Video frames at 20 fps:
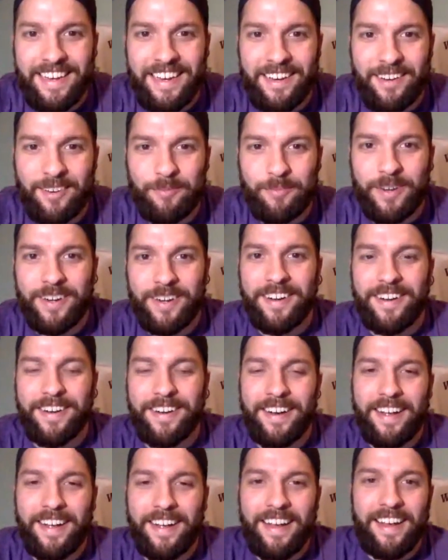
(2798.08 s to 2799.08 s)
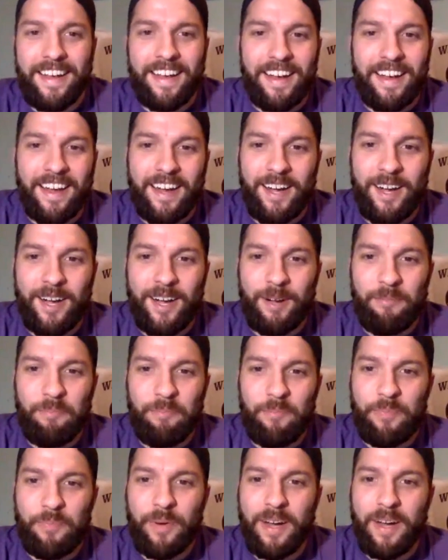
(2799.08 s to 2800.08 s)
Daniel Berger.
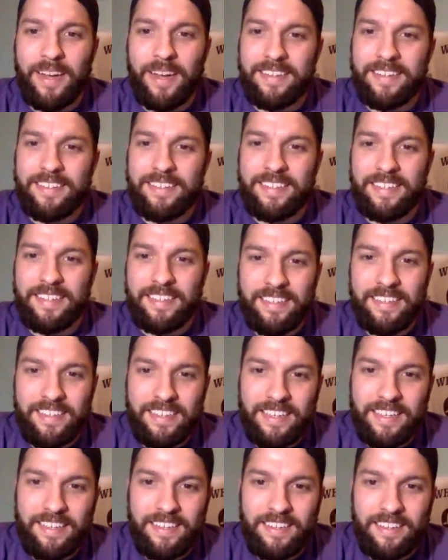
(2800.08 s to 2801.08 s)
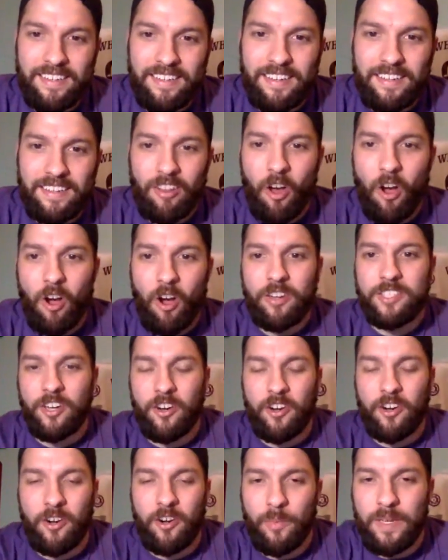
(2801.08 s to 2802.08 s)
But long
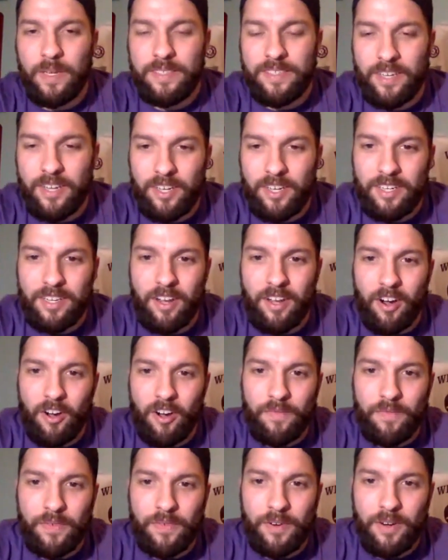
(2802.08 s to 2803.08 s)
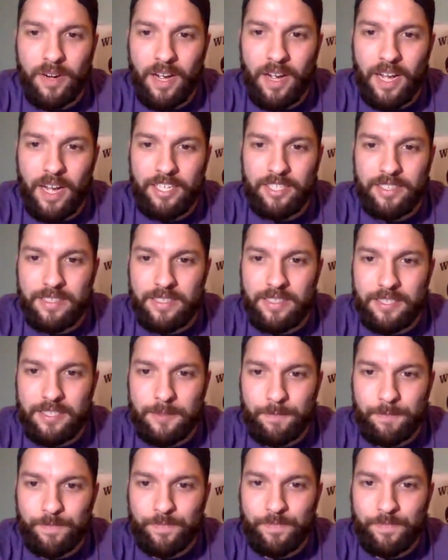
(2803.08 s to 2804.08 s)
term, he's a good golfer. I
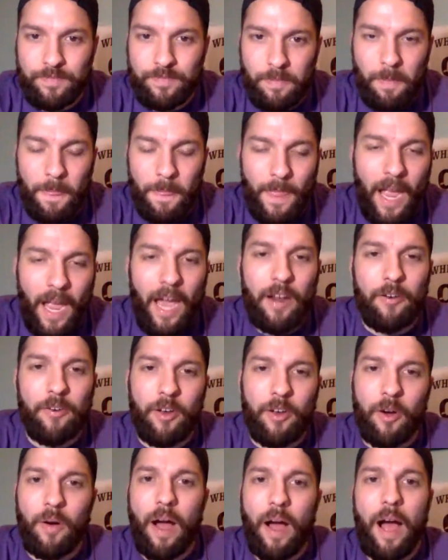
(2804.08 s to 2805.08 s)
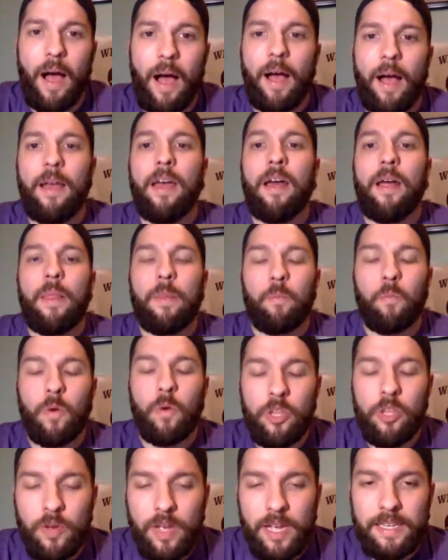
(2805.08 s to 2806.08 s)
don't know. When
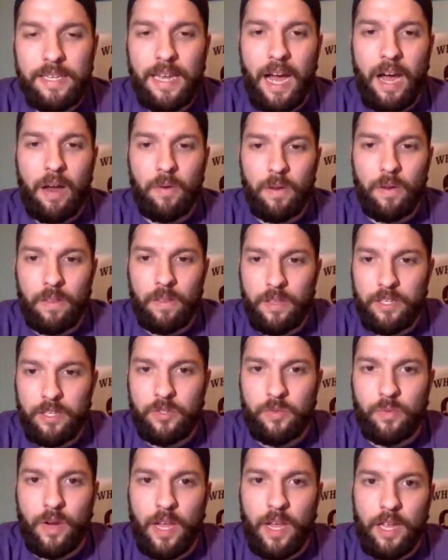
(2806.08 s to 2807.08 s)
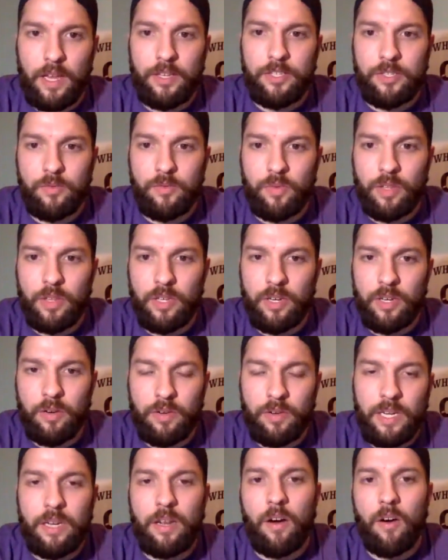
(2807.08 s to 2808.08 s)
you get down to this range, you really don't
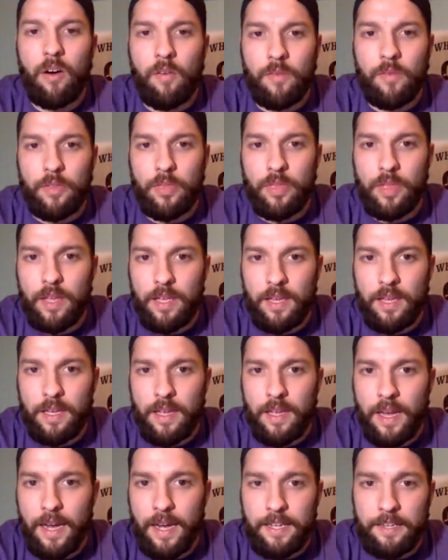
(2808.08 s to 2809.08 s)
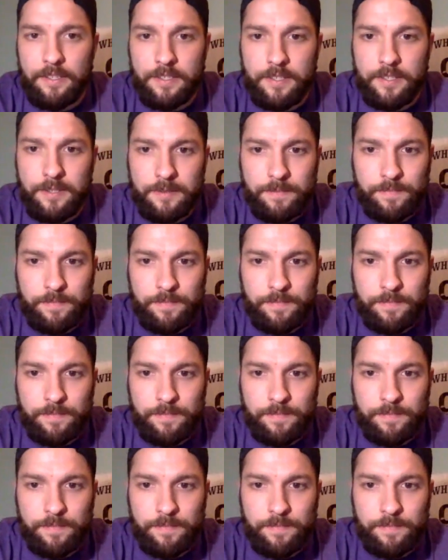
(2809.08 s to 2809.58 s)
need to overthink it, guys.